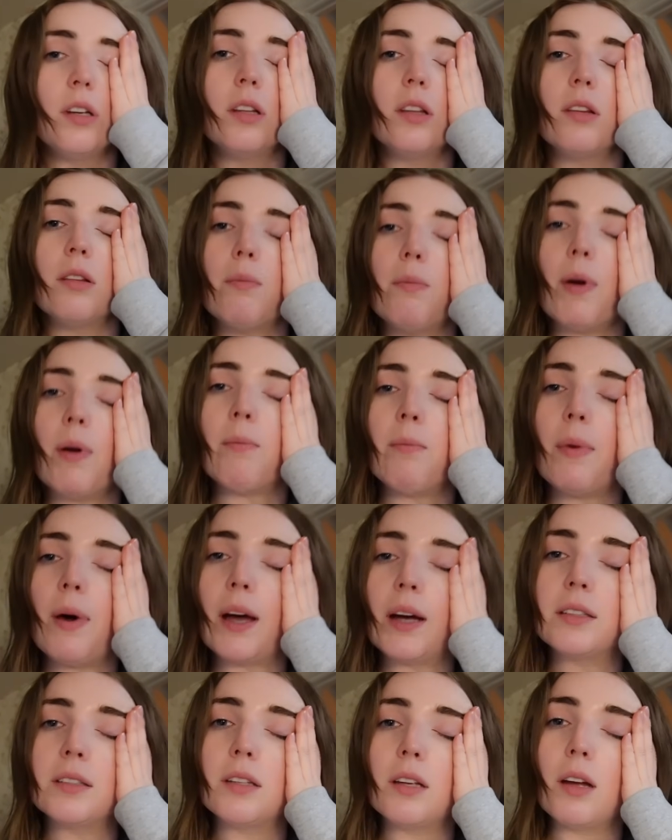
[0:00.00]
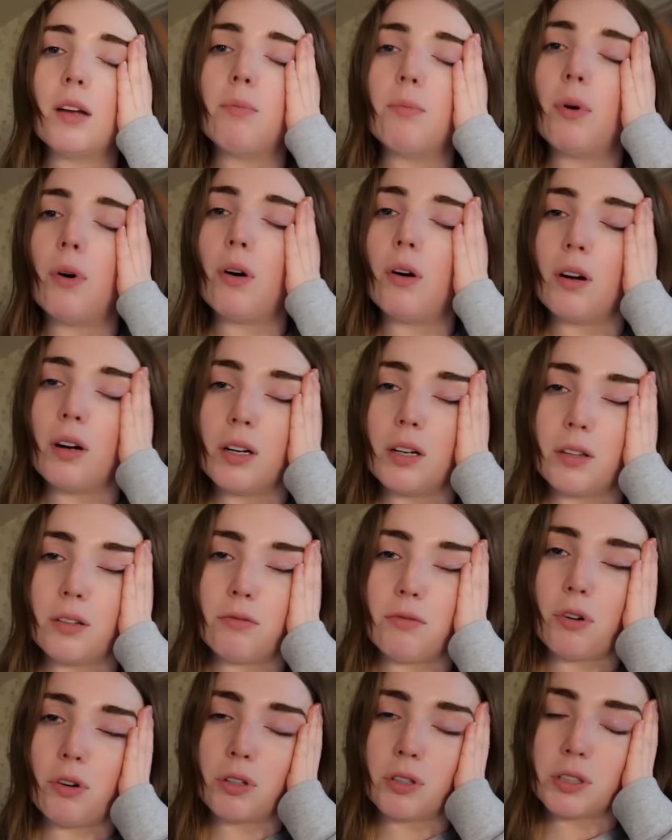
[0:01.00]
the bin bags I bought are the
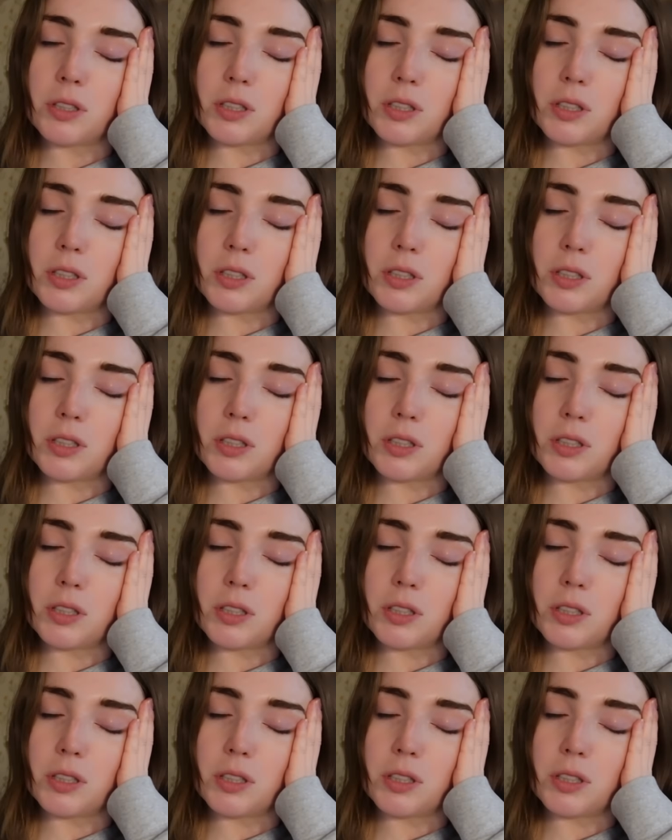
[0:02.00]
wrong